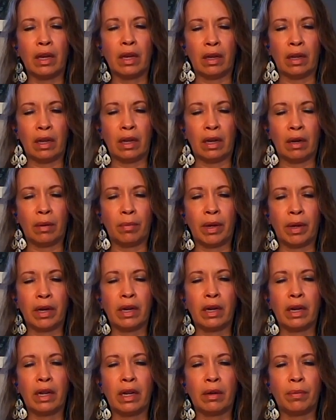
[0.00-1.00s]
In the
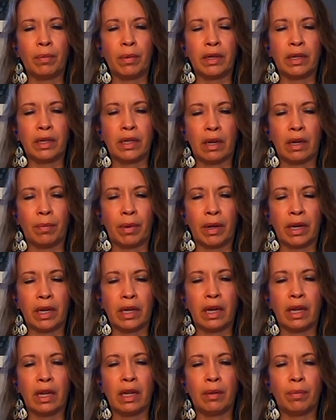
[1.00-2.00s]
manana, but the
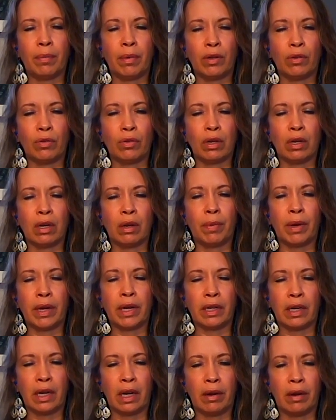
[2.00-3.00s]
parade, but the
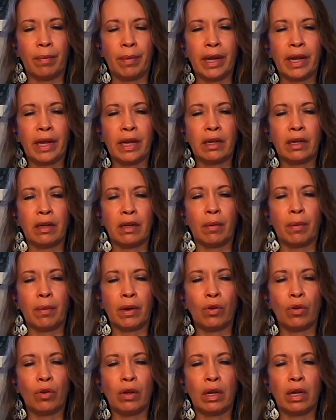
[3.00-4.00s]
pata, the bed, the
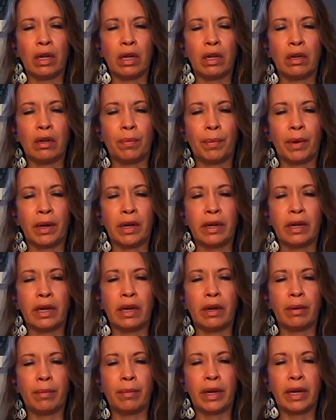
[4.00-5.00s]
photo, the potato,
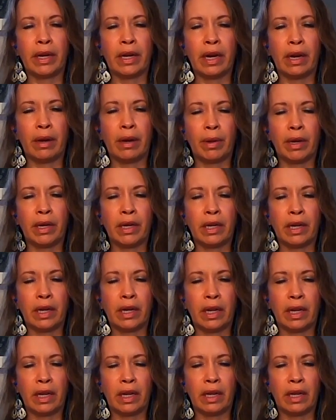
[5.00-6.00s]
and the money, the potato,
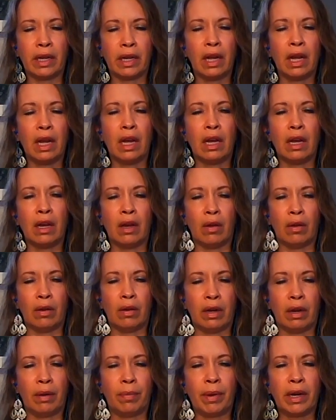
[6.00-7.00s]
the
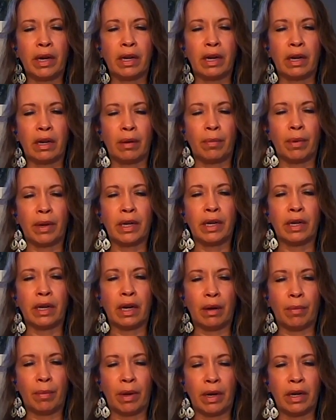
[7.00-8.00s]
pata, the potato,
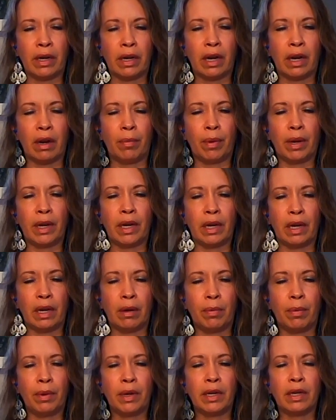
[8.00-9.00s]
the money, the bed, the
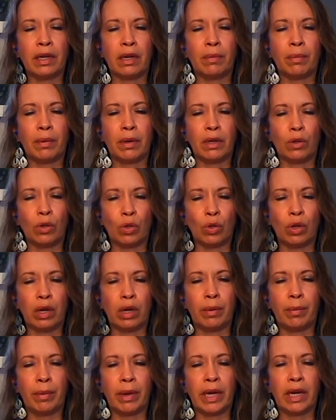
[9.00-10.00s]
bed, the potato,
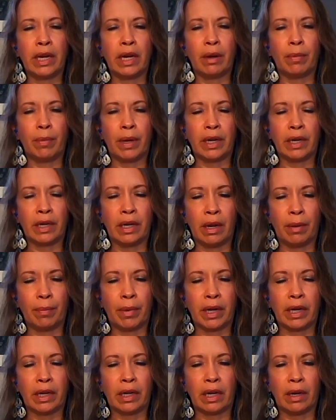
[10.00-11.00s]
the banana, but the
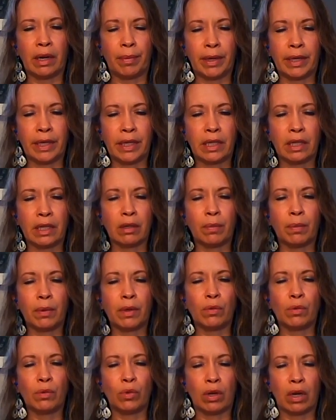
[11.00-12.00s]
pata, the potato, the
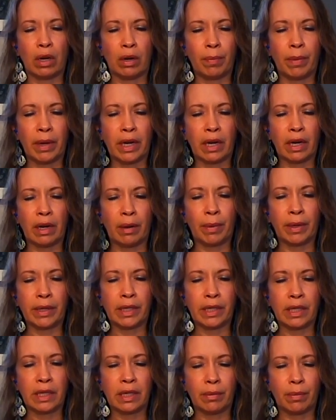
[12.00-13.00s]
potato, the mother, the
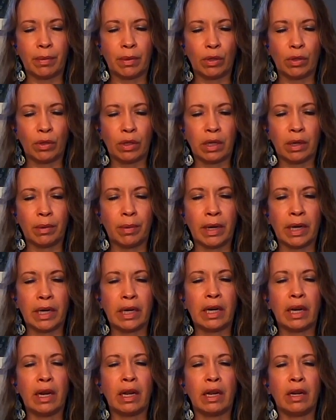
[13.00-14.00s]
potato, the potato, the
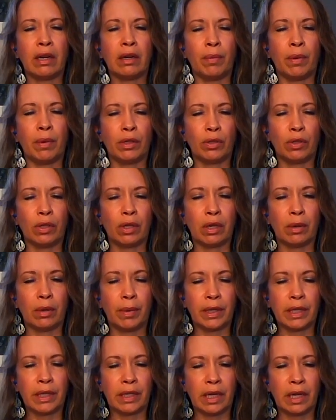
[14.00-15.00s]
palade, the potato, the
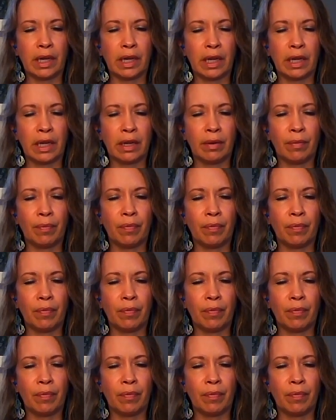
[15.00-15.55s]
potato.